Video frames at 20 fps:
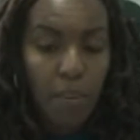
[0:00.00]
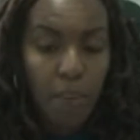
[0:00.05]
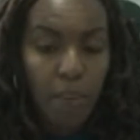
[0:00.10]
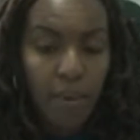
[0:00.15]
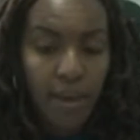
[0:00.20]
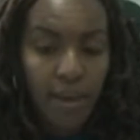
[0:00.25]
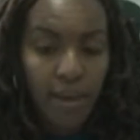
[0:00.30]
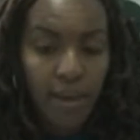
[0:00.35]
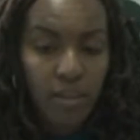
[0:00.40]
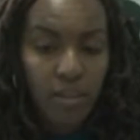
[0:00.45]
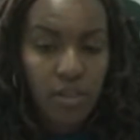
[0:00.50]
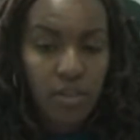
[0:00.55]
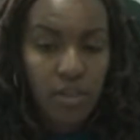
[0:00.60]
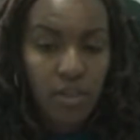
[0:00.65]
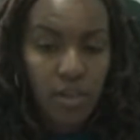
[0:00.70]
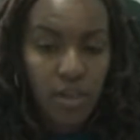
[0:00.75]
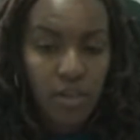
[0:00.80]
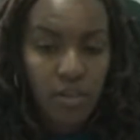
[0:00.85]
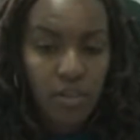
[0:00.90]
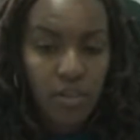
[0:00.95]
by
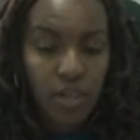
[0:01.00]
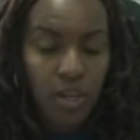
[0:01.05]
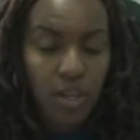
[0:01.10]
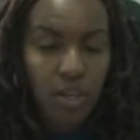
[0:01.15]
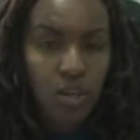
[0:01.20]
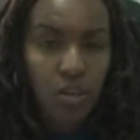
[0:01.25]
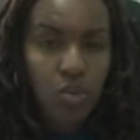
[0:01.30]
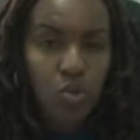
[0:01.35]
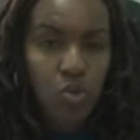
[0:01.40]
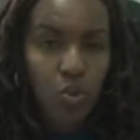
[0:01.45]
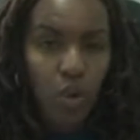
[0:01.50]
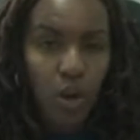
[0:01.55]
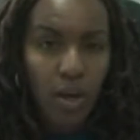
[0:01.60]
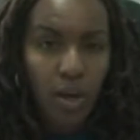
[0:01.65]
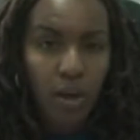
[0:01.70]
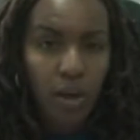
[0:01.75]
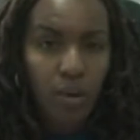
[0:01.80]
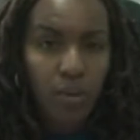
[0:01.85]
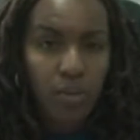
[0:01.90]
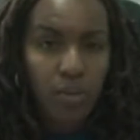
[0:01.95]
taking into
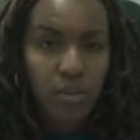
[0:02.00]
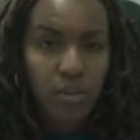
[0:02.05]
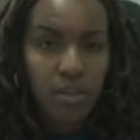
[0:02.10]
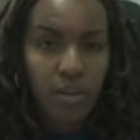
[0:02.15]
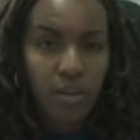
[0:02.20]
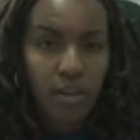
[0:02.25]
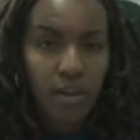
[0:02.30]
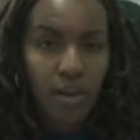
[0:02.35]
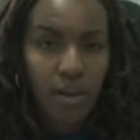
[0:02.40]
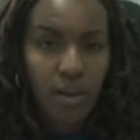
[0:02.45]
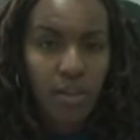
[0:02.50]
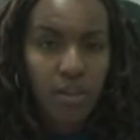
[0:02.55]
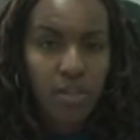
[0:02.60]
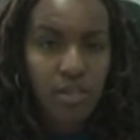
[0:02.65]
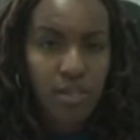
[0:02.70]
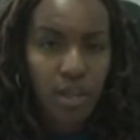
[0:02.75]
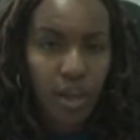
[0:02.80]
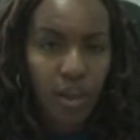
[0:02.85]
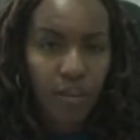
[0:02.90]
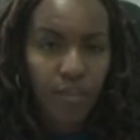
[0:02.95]
account
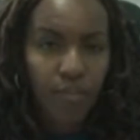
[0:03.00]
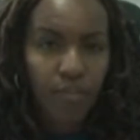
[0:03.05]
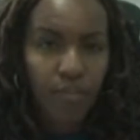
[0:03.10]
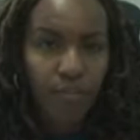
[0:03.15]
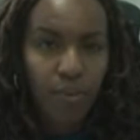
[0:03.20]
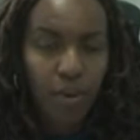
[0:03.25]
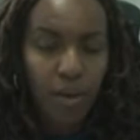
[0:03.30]
safe